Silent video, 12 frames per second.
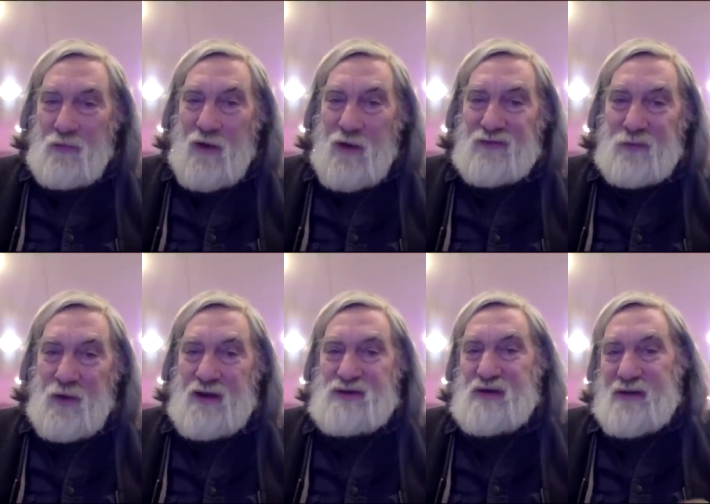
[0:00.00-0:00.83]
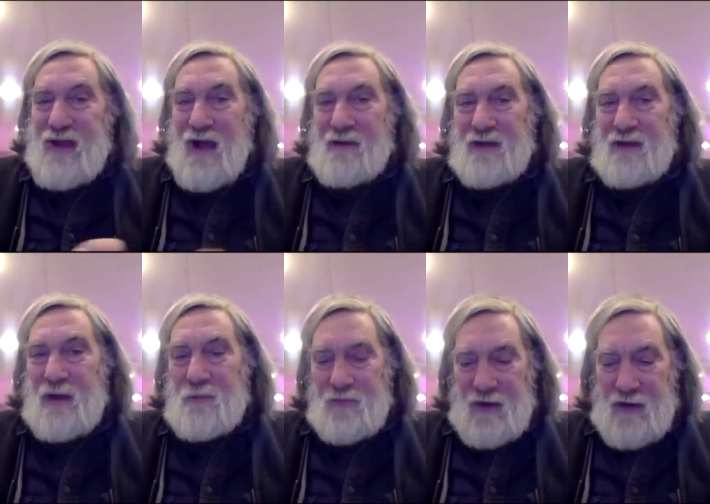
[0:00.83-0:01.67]
slow the respiration
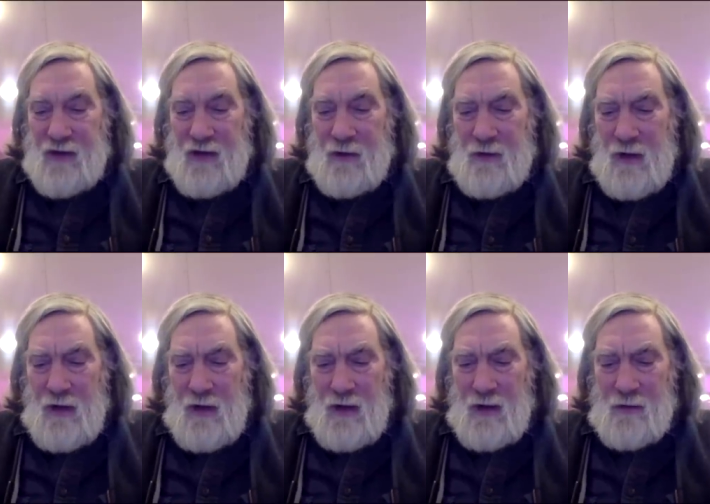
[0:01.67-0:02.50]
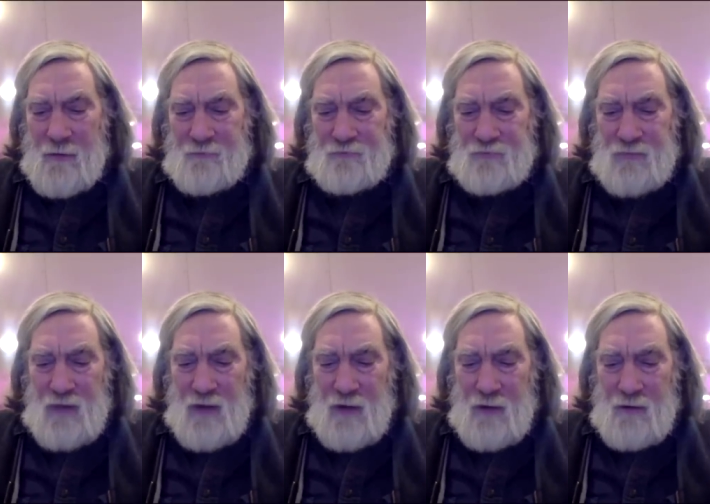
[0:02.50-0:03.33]
down to keep the uh,
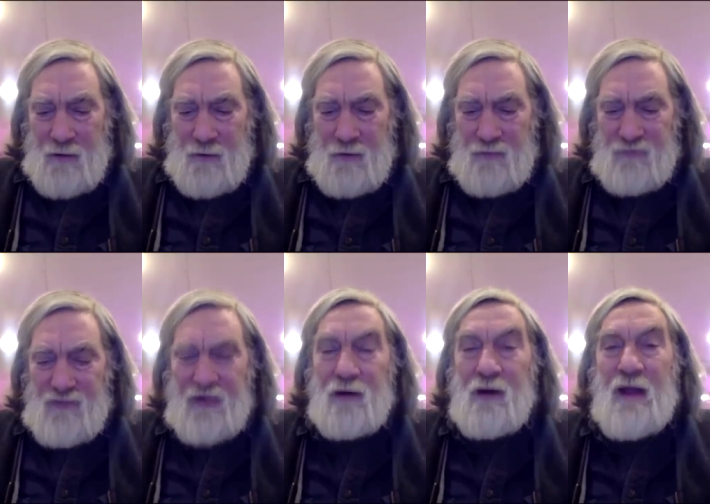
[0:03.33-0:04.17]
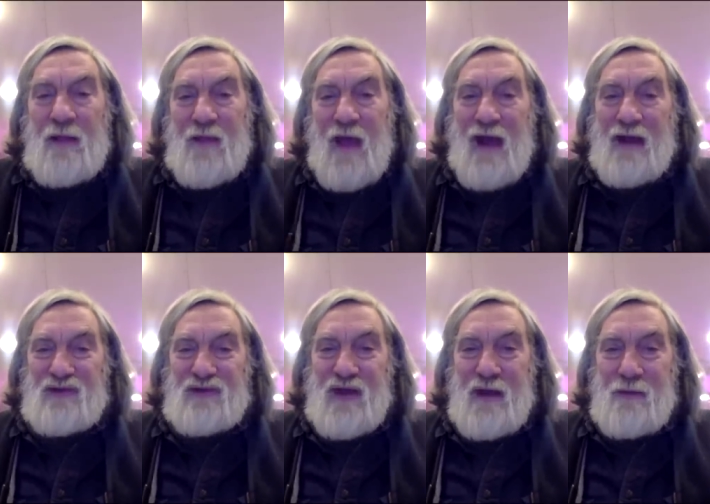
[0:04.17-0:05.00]
um, uh, vigor
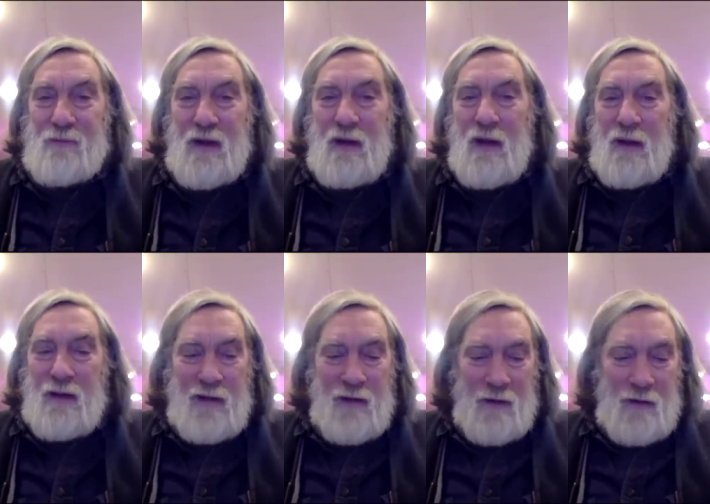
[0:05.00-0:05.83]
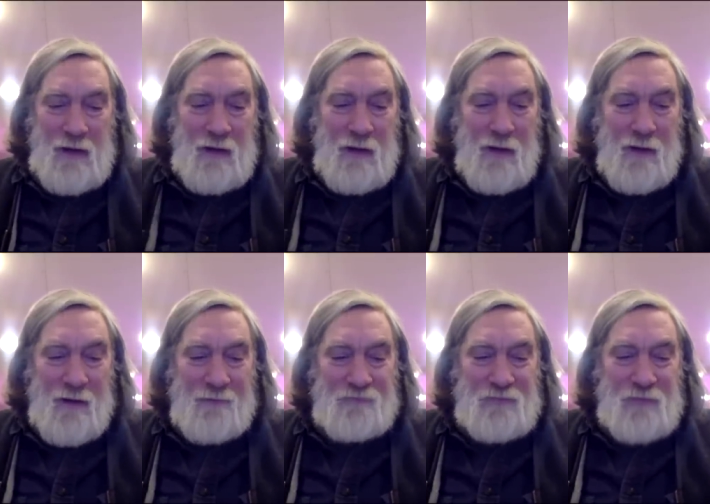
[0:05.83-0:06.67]
in that seed. But, you know,
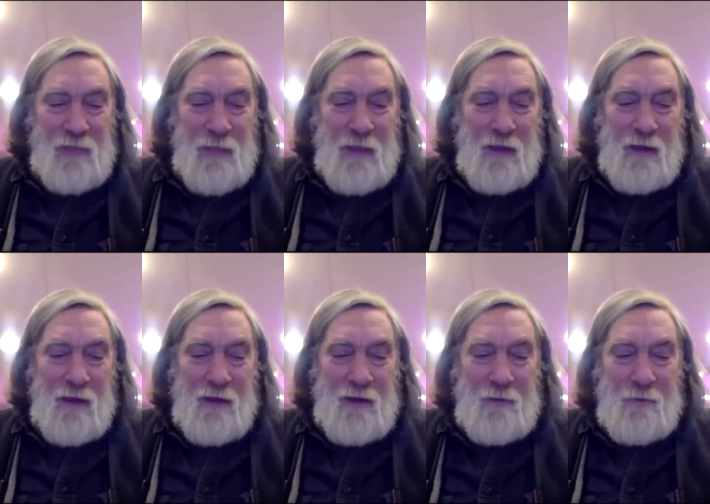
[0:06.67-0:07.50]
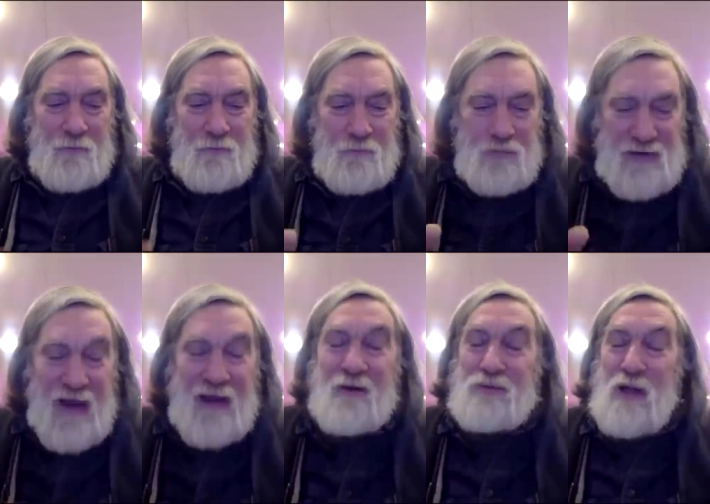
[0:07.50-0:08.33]
uh,
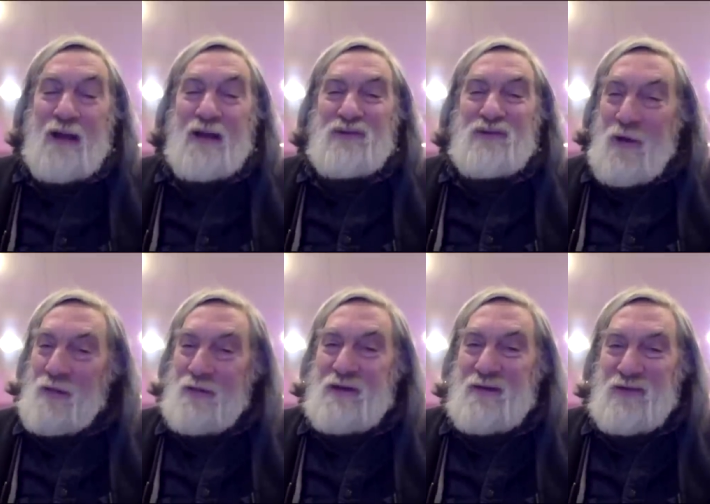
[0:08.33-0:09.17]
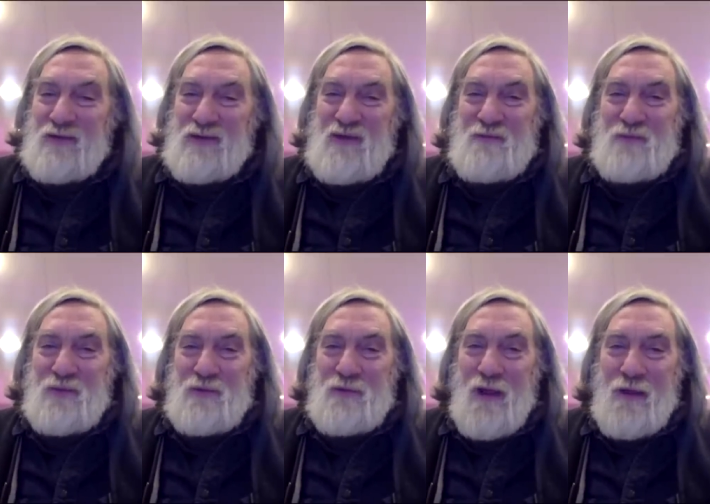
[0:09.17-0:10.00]
potato planting is
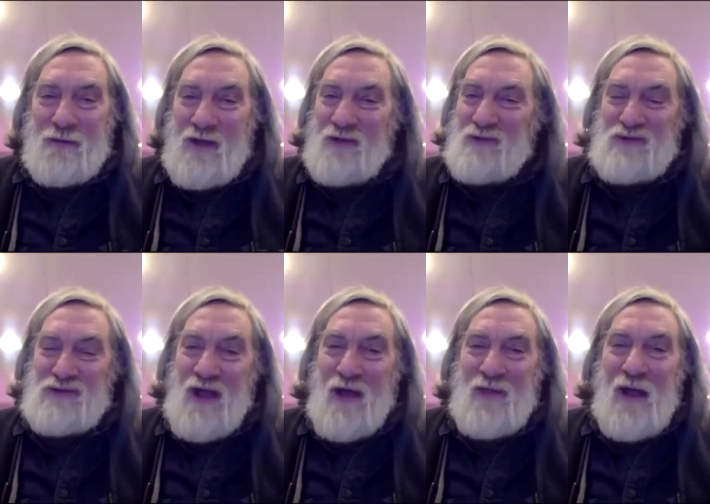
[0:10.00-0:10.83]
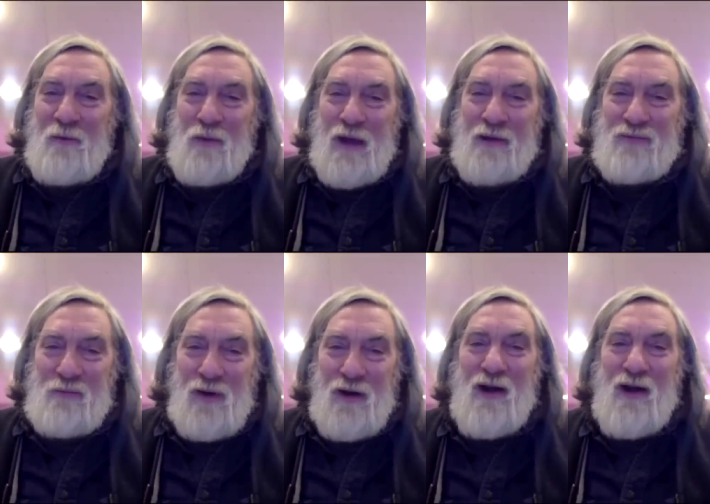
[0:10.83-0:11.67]
relatively simple. It doesn't sound
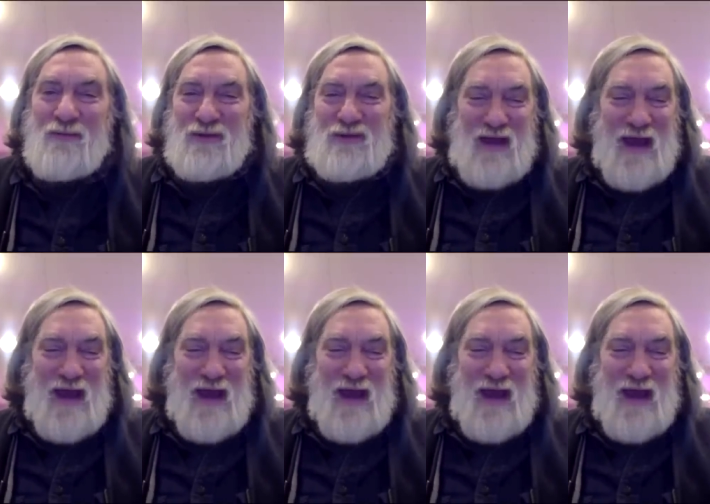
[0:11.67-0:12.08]
that way from our